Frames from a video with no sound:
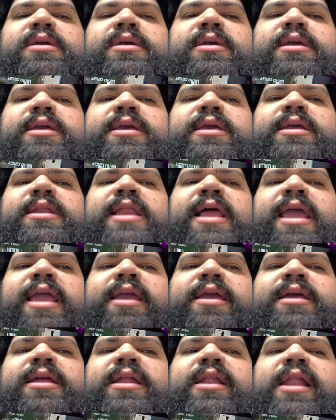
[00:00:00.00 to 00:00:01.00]
it like
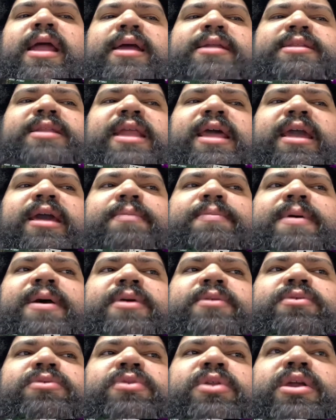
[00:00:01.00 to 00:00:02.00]
clocked like
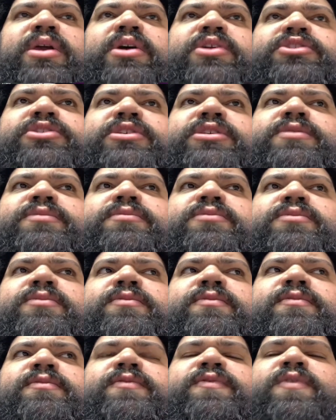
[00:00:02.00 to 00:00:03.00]
about 300,
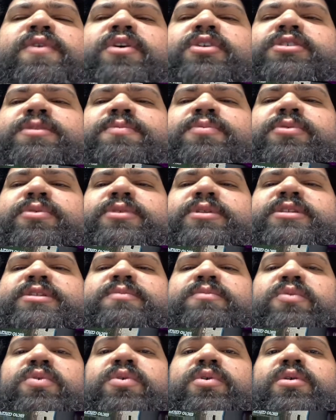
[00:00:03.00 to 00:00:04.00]
400 points
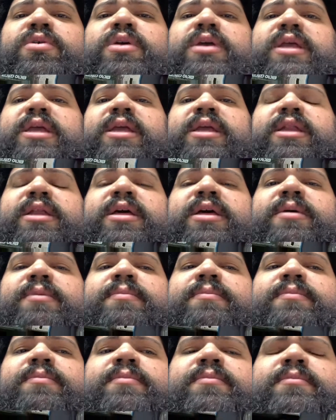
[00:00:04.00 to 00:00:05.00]
more in,
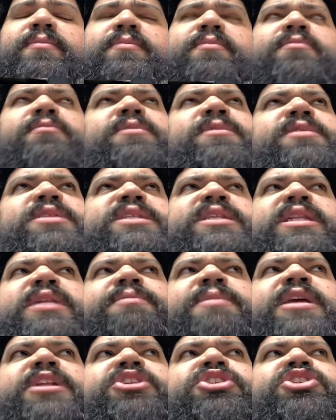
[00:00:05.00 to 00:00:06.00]
um,
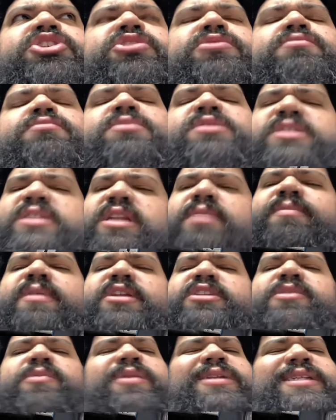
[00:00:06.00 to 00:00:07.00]
Cinebench,
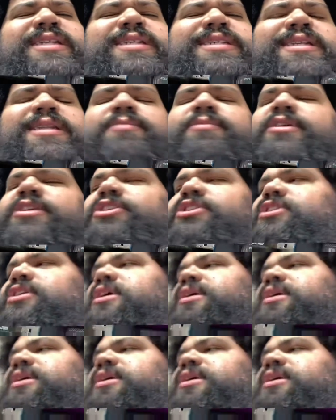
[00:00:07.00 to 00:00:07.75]
Cinebench, I want to say Cinebench,